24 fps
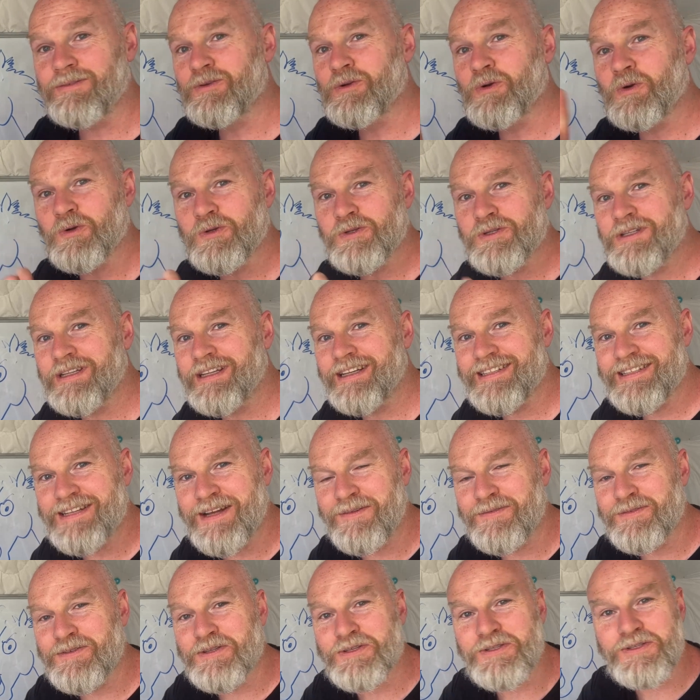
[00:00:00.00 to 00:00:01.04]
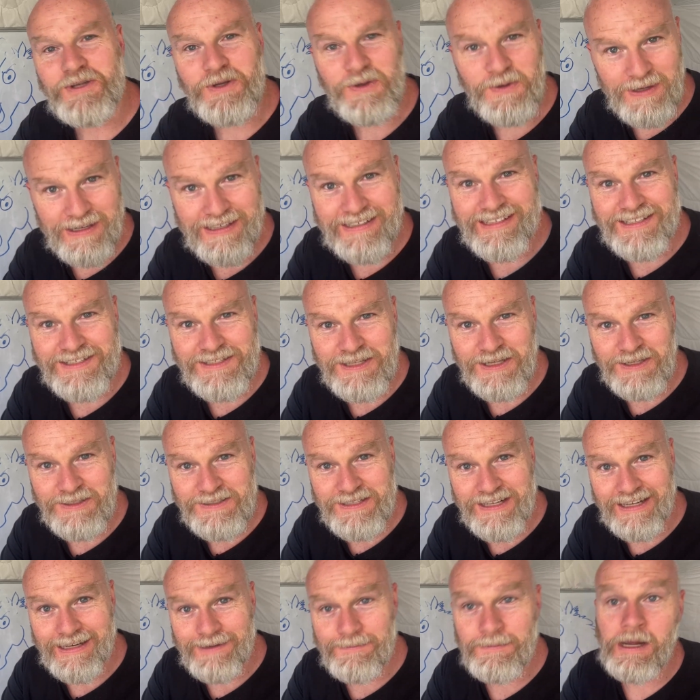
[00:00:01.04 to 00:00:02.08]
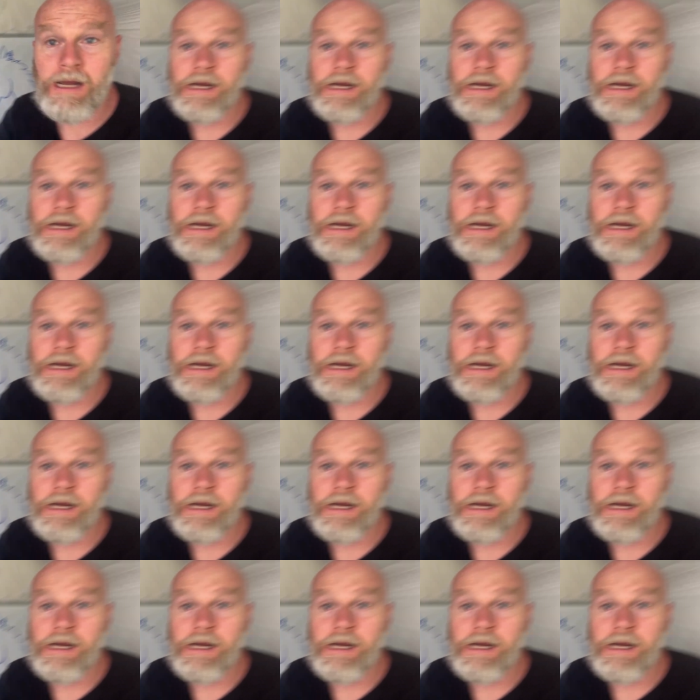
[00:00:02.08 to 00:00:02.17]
course, let's have just a quick disco time.